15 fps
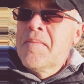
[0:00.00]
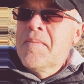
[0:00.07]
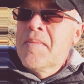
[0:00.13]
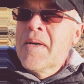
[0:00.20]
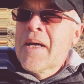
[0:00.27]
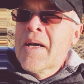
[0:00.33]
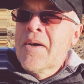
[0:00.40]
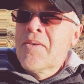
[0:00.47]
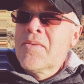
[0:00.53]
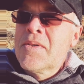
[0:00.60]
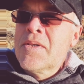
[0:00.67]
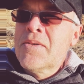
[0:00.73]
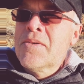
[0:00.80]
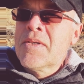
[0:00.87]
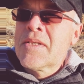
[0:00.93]
How do
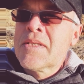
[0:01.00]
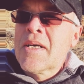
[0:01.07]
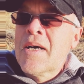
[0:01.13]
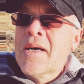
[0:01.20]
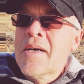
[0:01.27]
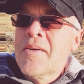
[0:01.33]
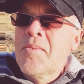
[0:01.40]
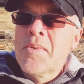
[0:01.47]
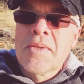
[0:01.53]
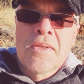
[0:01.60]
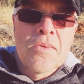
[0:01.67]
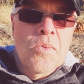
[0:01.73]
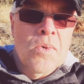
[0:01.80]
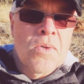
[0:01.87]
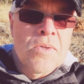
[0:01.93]
you decide when
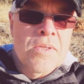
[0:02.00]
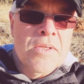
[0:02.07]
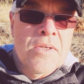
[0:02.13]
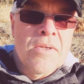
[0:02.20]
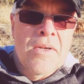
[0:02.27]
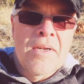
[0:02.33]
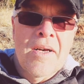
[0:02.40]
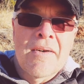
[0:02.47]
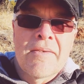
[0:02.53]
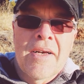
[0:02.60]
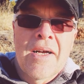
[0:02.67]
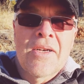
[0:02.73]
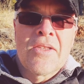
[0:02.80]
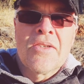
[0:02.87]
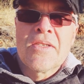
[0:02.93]
the world is good enough? How
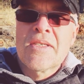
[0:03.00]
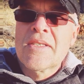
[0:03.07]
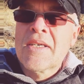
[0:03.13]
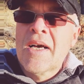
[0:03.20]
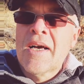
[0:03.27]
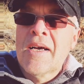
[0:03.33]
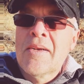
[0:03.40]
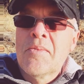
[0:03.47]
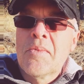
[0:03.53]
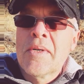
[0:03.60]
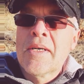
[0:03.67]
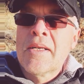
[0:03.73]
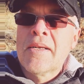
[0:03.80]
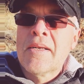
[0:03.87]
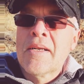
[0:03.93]
do you decide
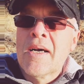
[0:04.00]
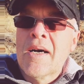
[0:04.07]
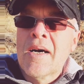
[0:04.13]
when